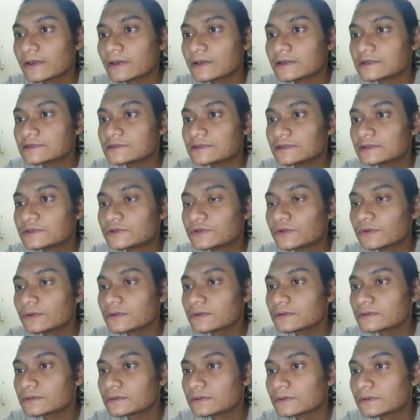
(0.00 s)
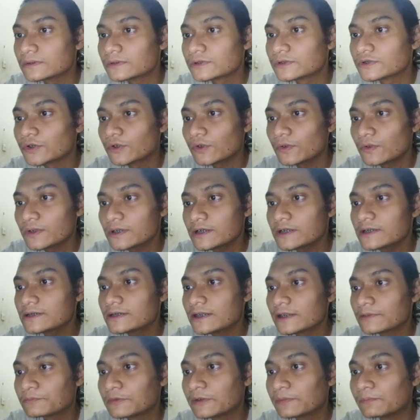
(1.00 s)
Is the theory
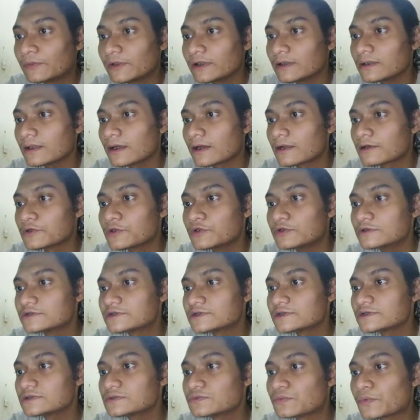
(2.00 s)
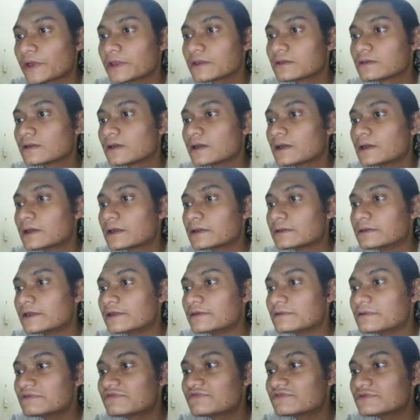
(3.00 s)
that people are using when they
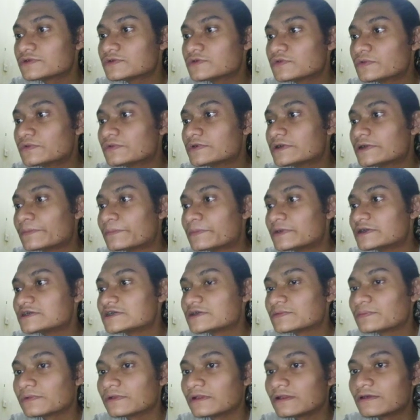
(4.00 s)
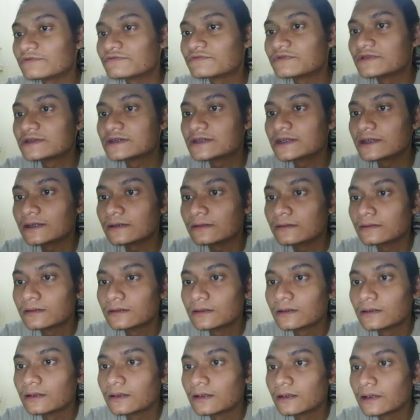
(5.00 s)
refer to the principle of the thing.
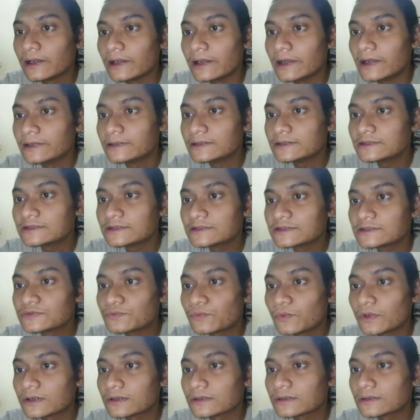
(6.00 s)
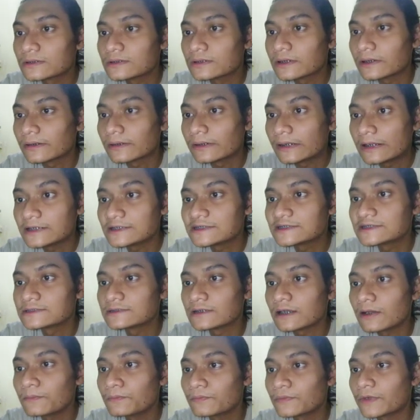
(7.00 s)
It is what that
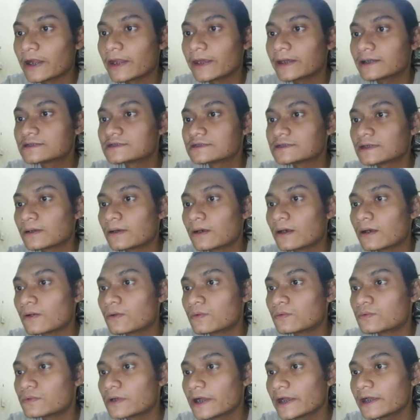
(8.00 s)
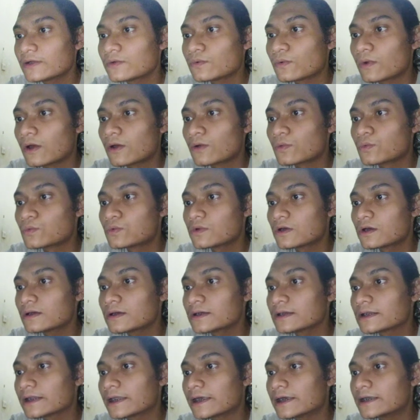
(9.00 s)
some acts are right or
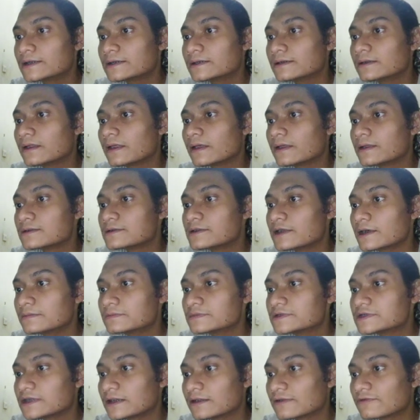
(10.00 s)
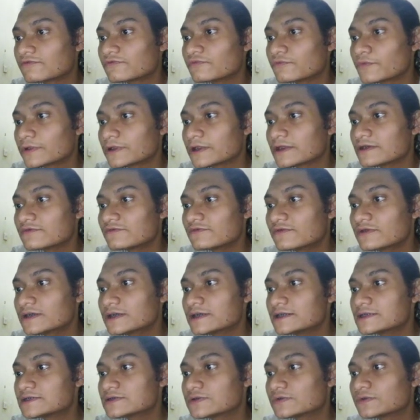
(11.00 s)
wrong it themselves, whatever
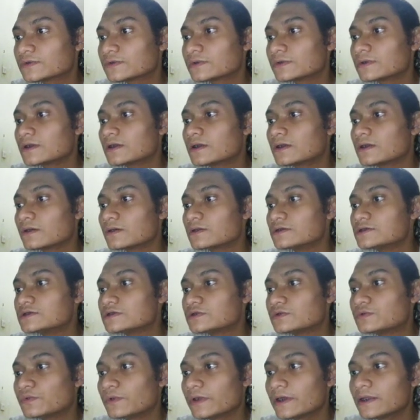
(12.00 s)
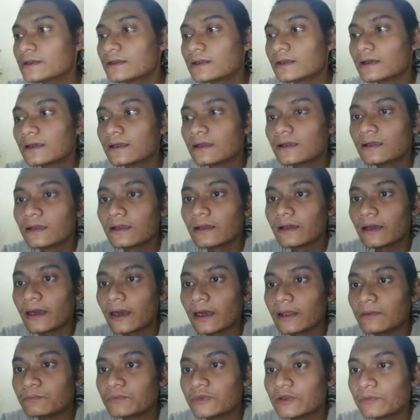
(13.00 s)
is consequent, and